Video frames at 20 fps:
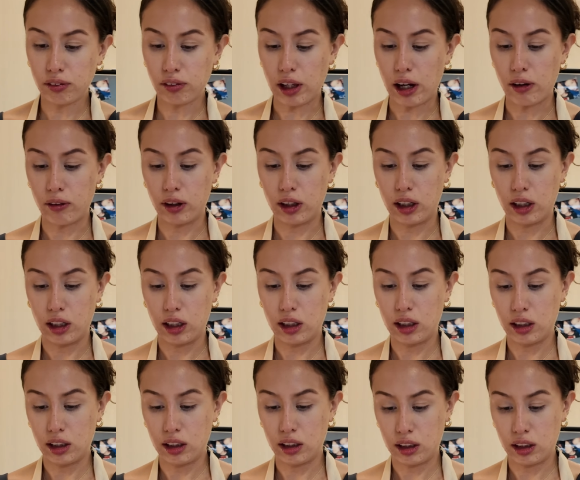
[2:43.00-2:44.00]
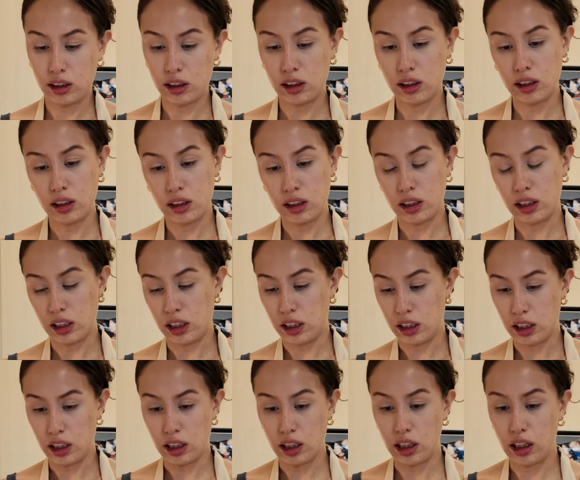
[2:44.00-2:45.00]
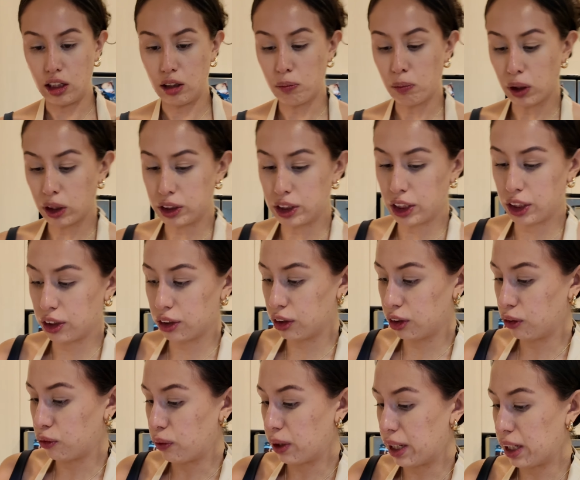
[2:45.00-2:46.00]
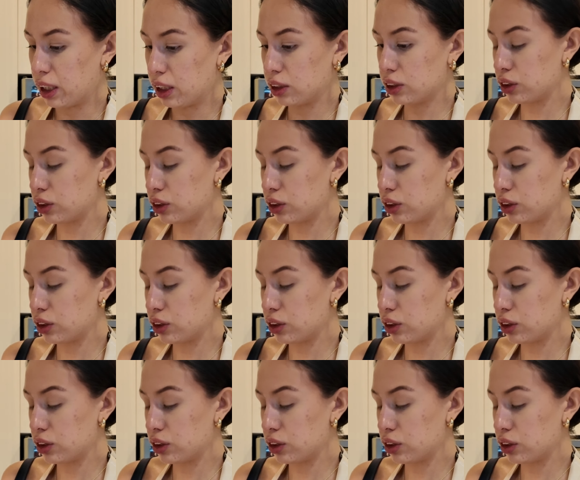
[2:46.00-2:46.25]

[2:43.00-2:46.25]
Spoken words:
flour in a particular way.